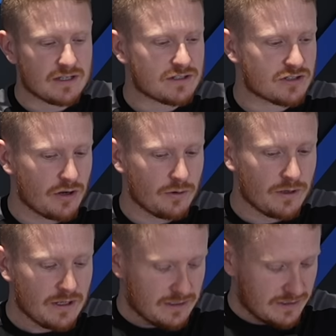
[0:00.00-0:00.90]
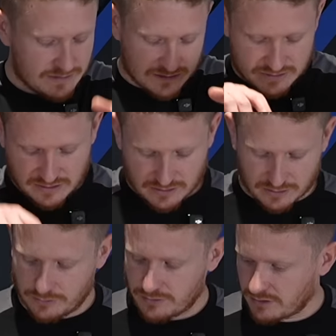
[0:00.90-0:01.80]
So that does
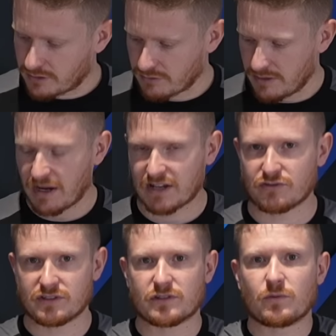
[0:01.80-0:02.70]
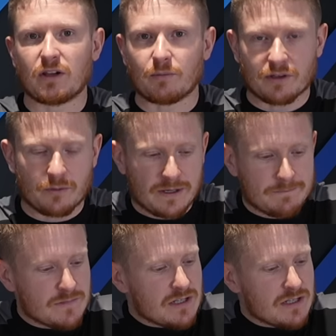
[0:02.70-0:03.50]
include 3 batteries as well, by the way.